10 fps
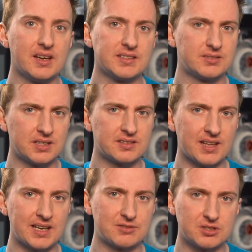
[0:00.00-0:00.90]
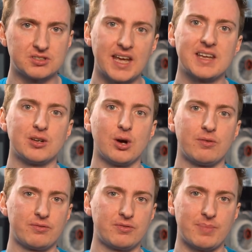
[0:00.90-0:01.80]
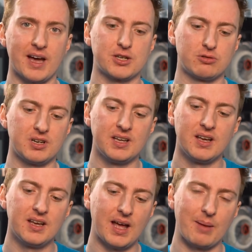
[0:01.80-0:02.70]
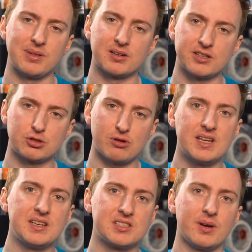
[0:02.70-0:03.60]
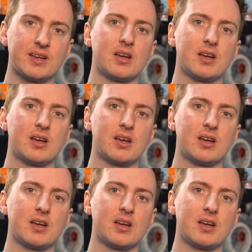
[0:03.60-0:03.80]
So since then, I've just taken off the battery and plugged it straight into my